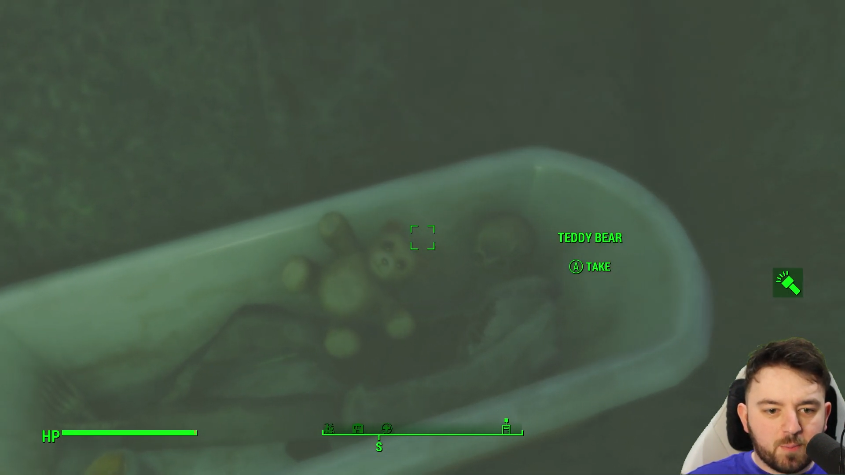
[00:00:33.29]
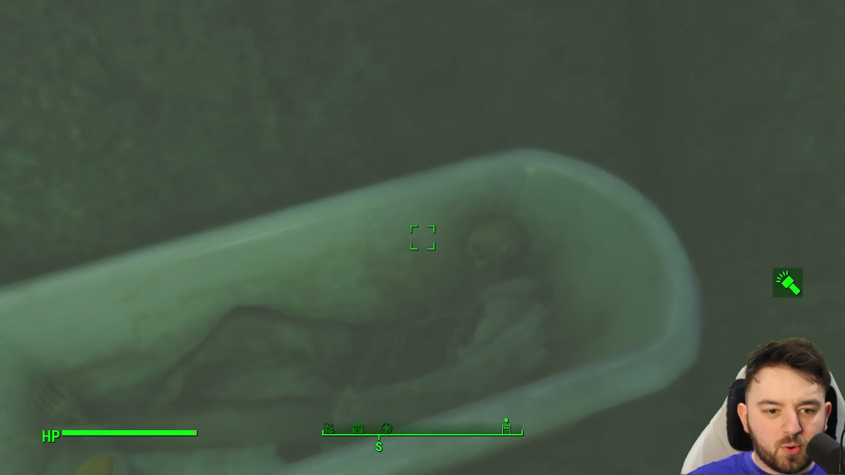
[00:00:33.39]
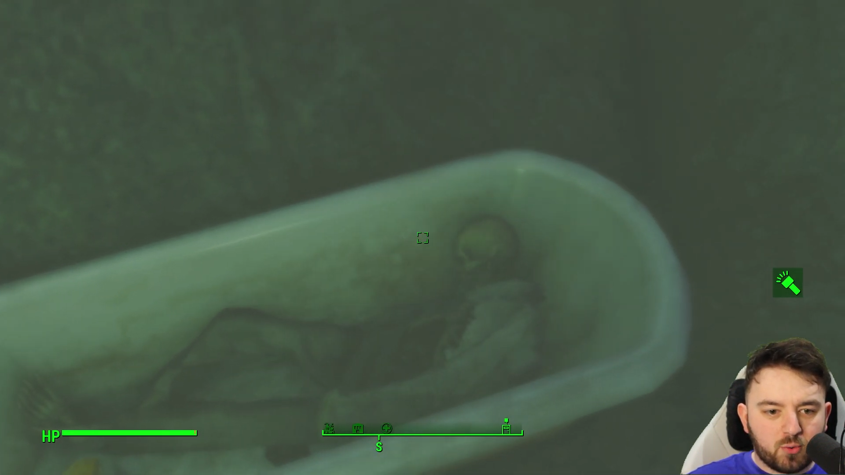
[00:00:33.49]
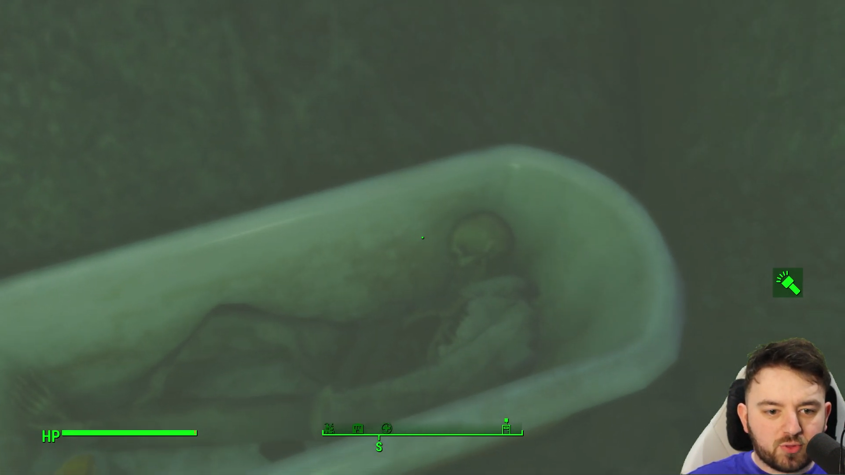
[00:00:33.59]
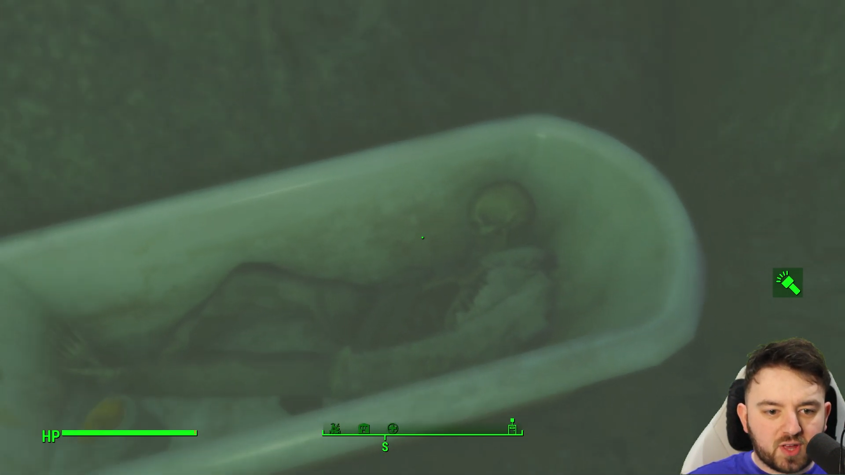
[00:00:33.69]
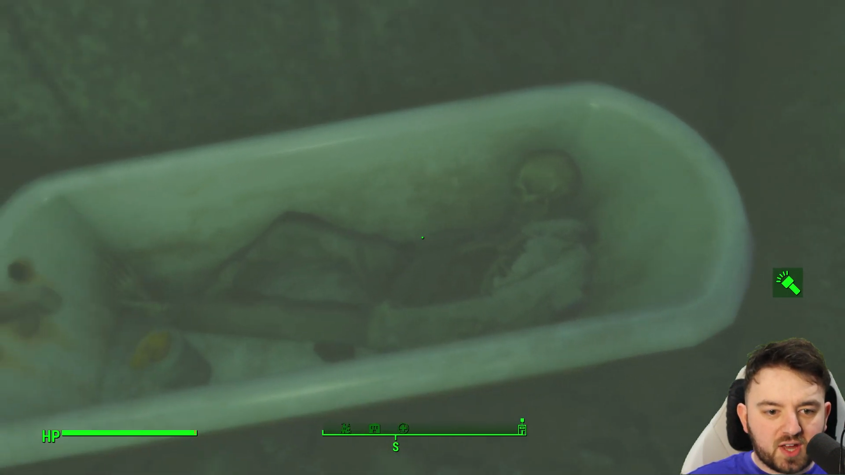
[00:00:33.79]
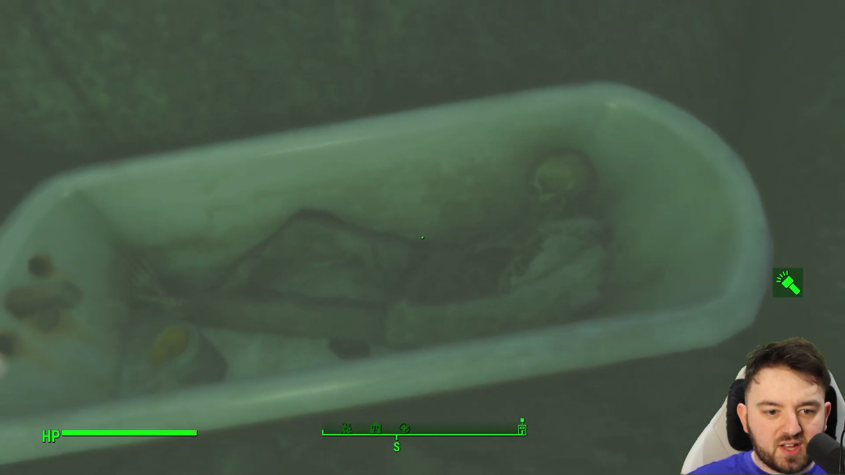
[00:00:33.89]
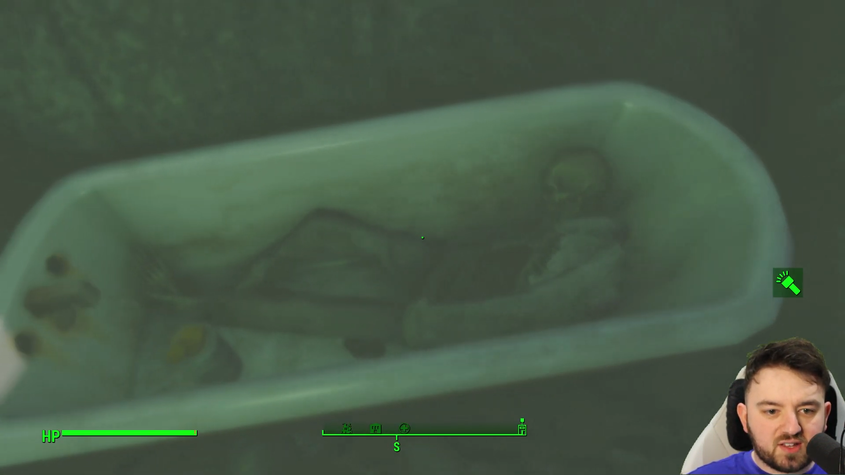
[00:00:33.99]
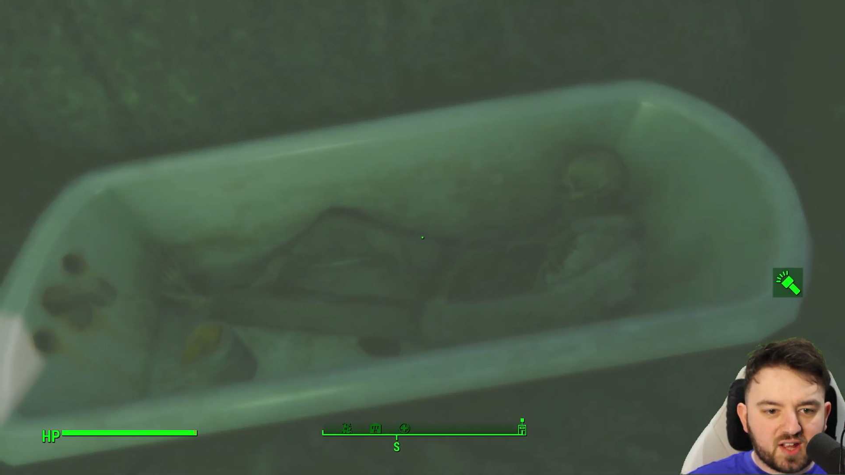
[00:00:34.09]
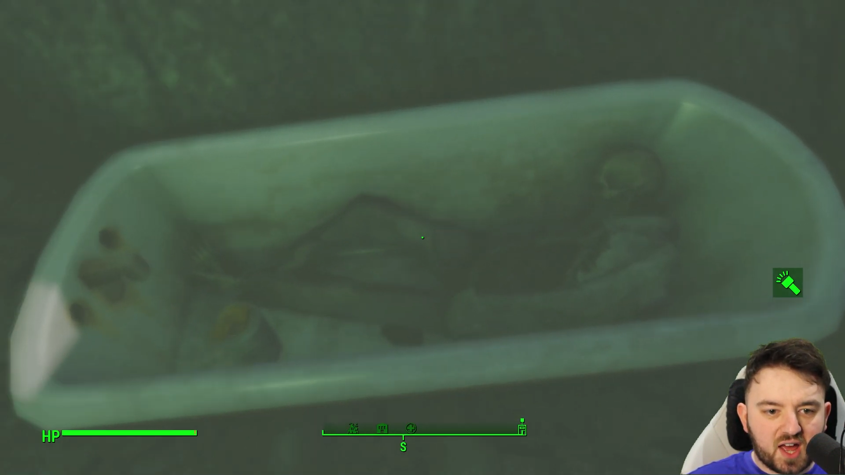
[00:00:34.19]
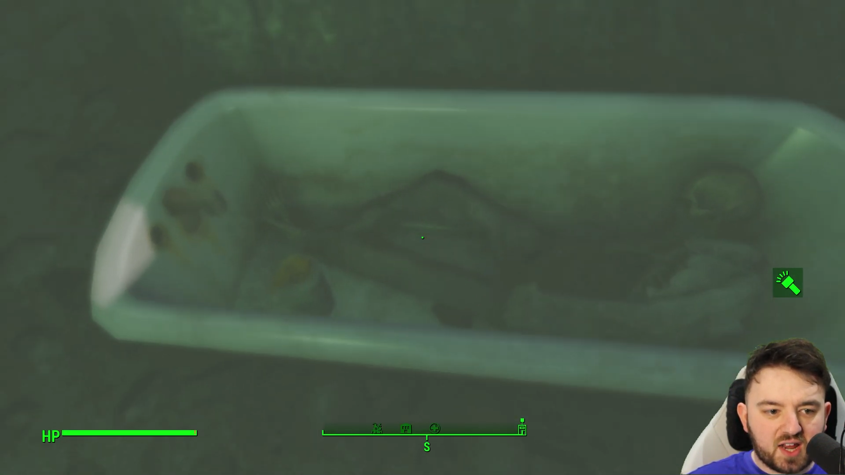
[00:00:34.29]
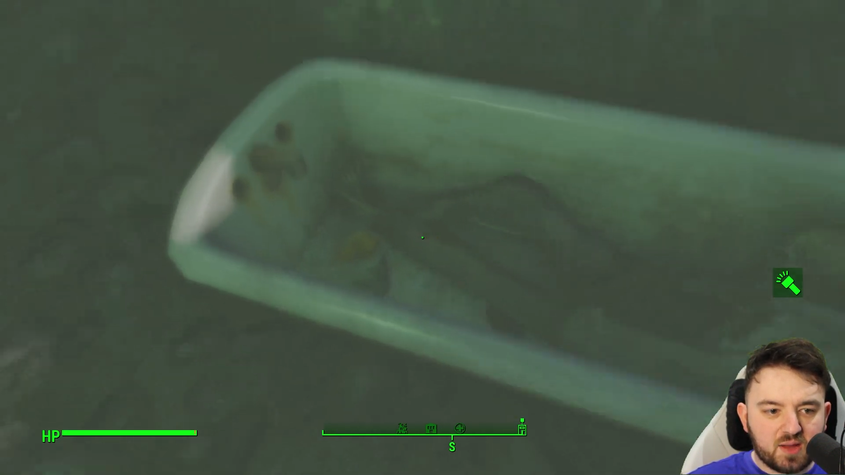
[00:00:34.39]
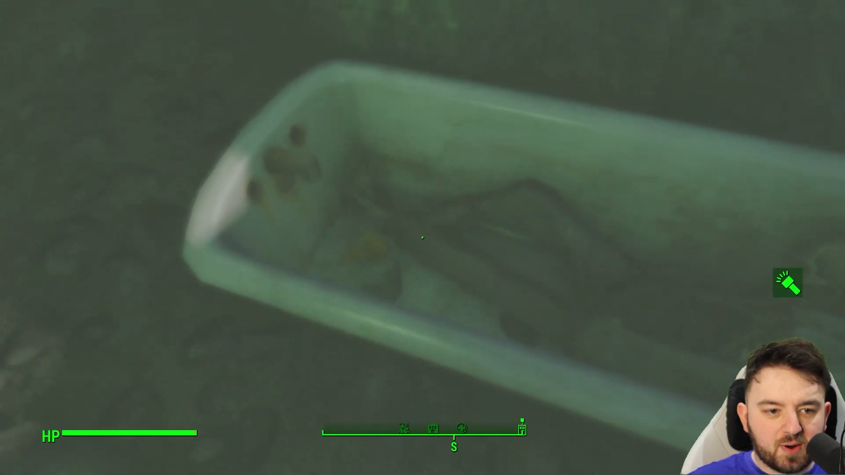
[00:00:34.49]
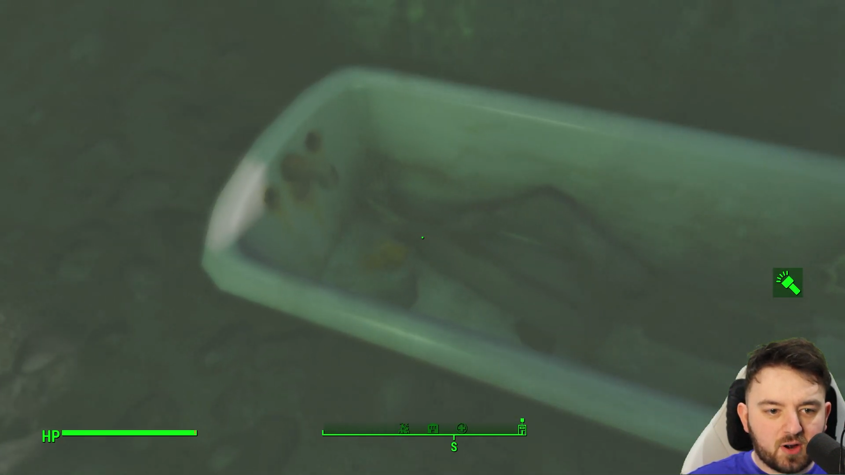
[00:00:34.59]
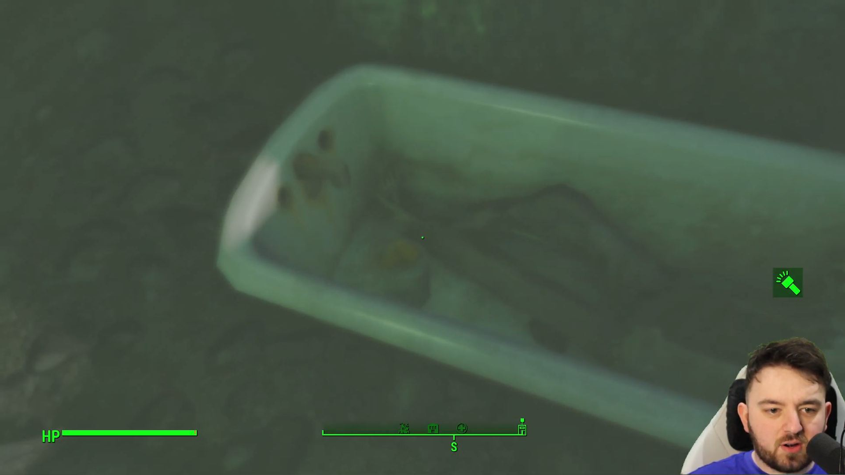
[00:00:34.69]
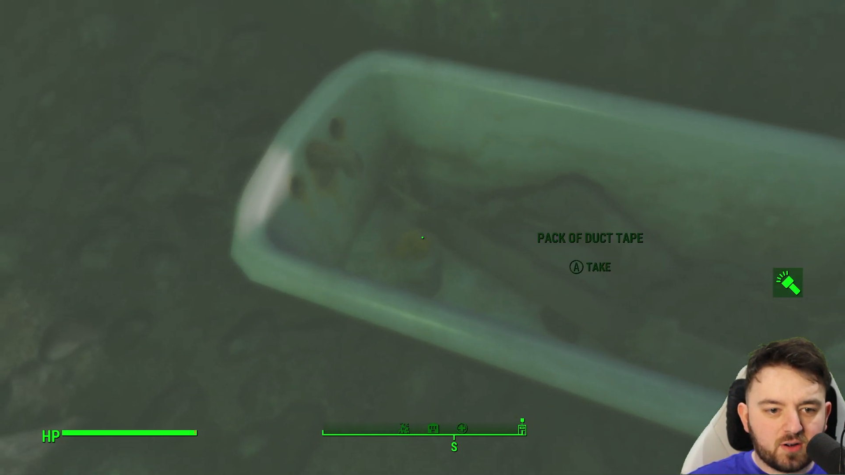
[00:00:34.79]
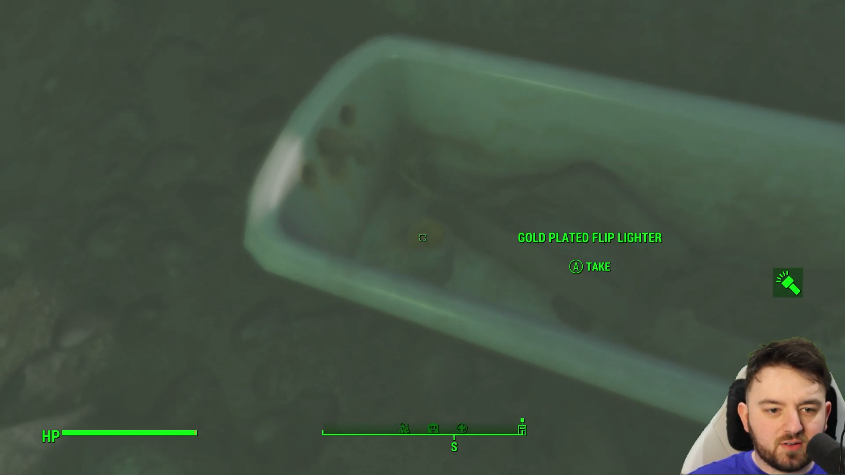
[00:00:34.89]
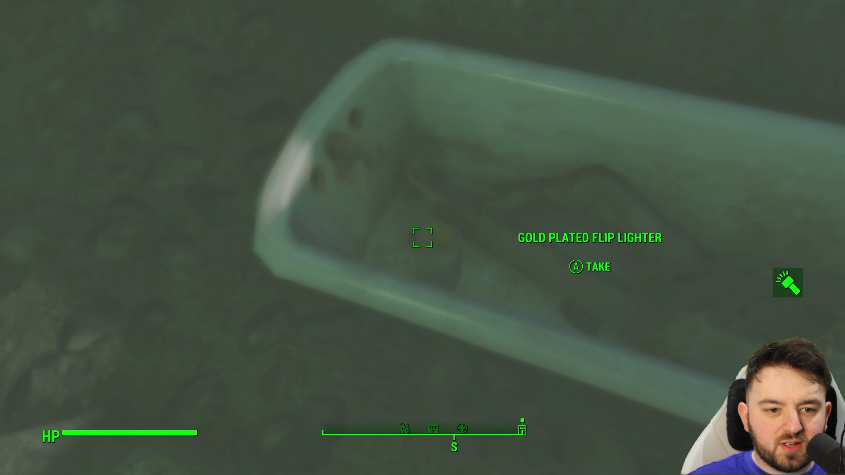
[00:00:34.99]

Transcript: both a teddy bear,